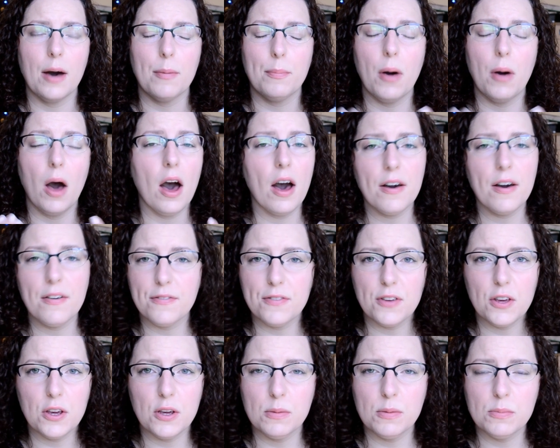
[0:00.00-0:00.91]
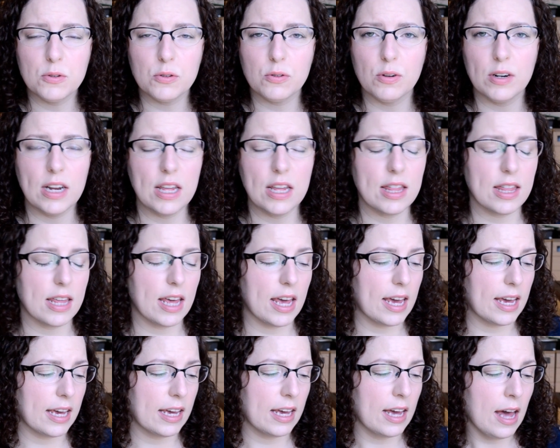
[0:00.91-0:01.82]
perfumed or
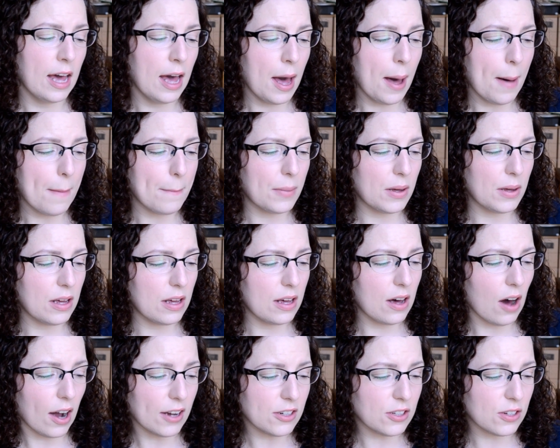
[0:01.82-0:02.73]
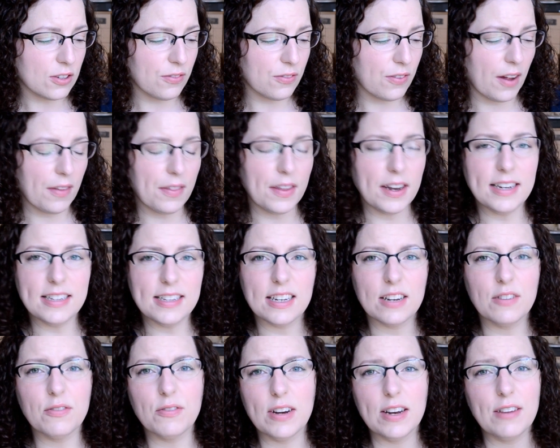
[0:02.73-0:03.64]
anything, but I just found that it
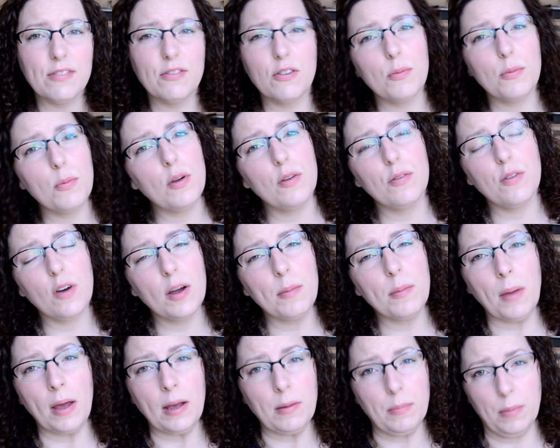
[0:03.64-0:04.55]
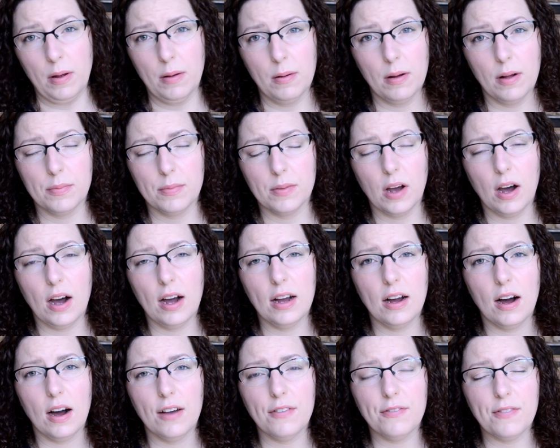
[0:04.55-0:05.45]
didn't really remove eye makeup.
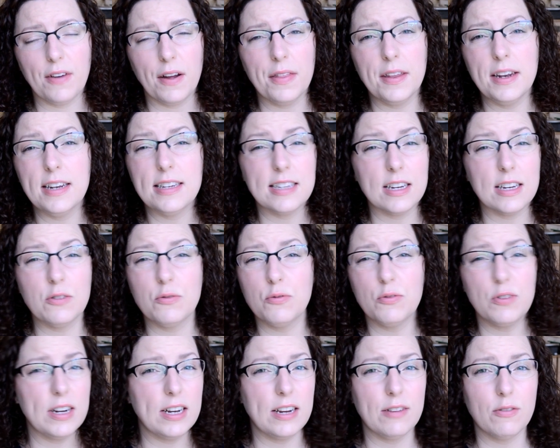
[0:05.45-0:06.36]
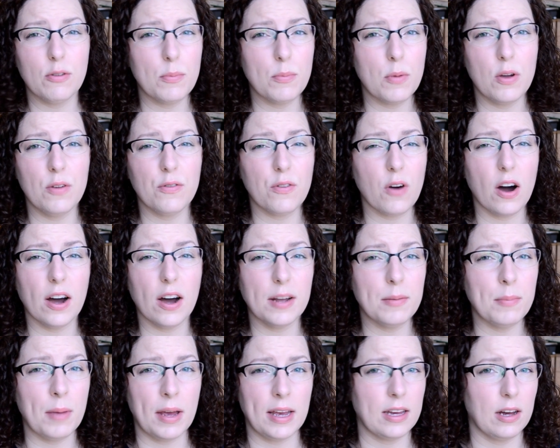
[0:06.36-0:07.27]
I found that it didn't really remove
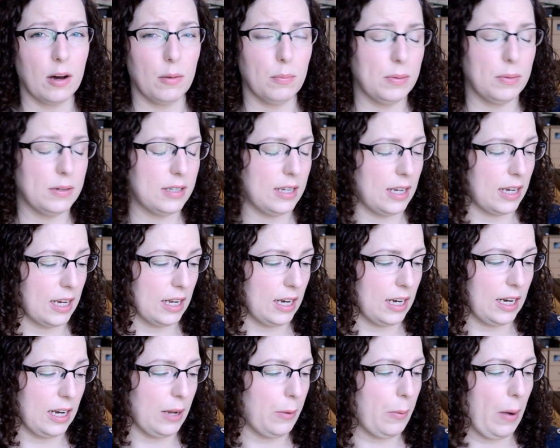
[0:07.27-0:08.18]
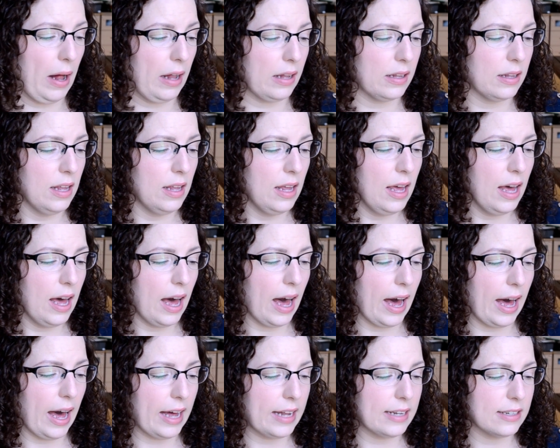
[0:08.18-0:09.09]
eye makeup particularly well,
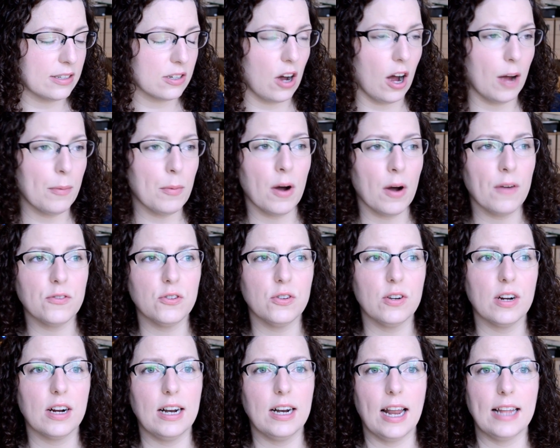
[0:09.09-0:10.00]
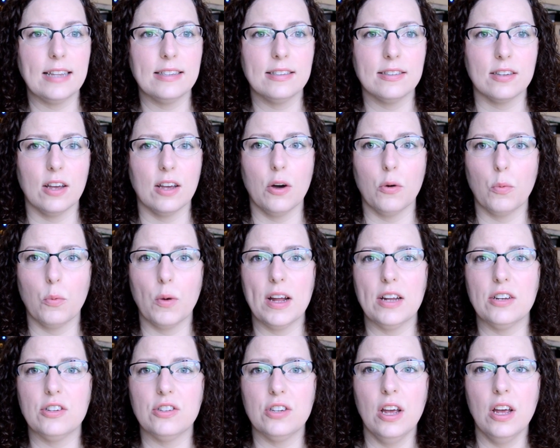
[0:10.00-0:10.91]
and I'm after a cleanser
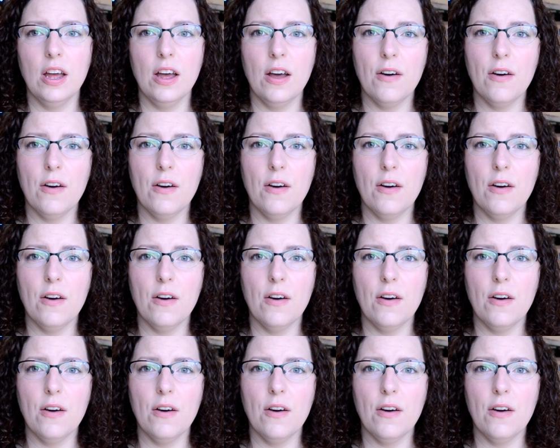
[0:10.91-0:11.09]
which